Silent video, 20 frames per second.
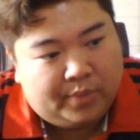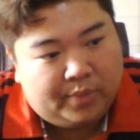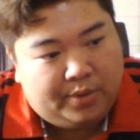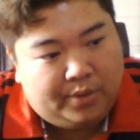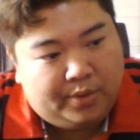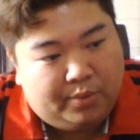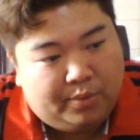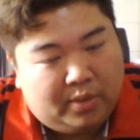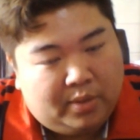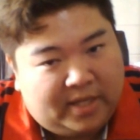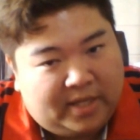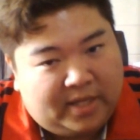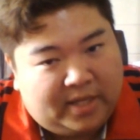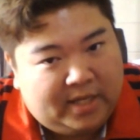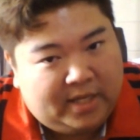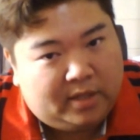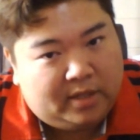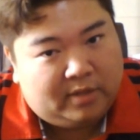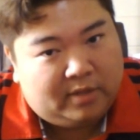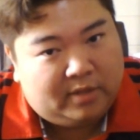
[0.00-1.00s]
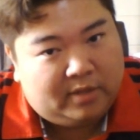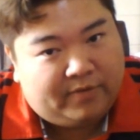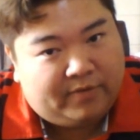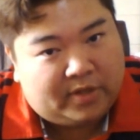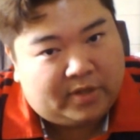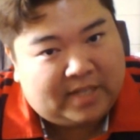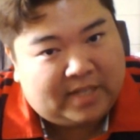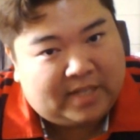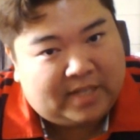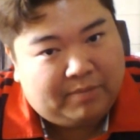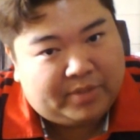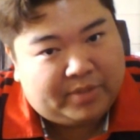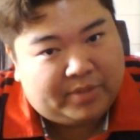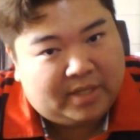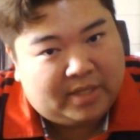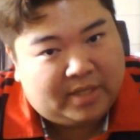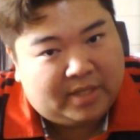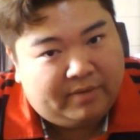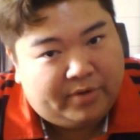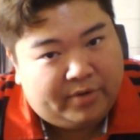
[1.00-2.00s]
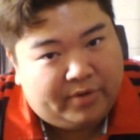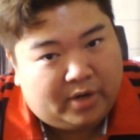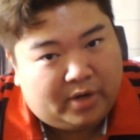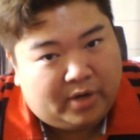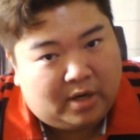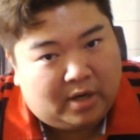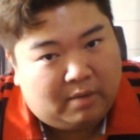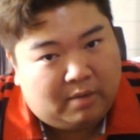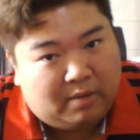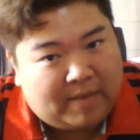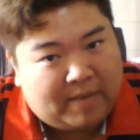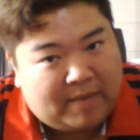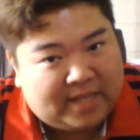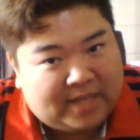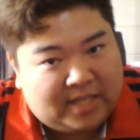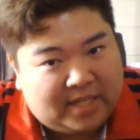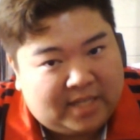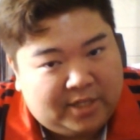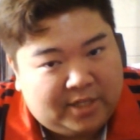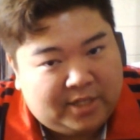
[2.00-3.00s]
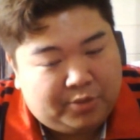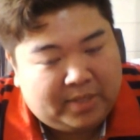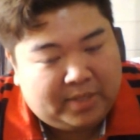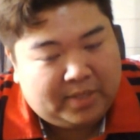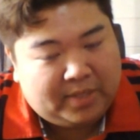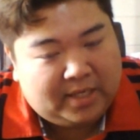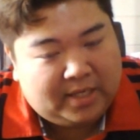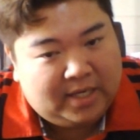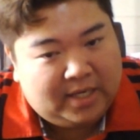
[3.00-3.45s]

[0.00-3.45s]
you will heal for 10% of your max HP.